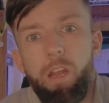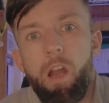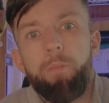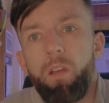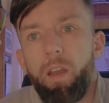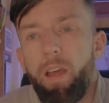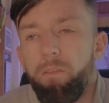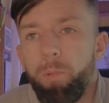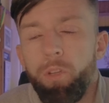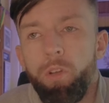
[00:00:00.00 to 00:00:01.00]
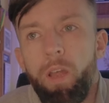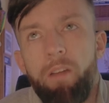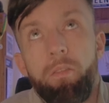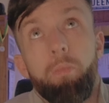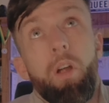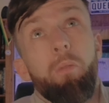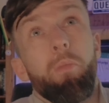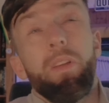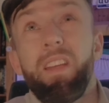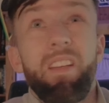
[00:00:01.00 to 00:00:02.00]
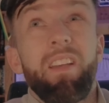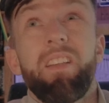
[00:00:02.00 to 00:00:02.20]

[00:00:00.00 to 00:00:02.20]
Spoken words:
year. And I have been doing that for probably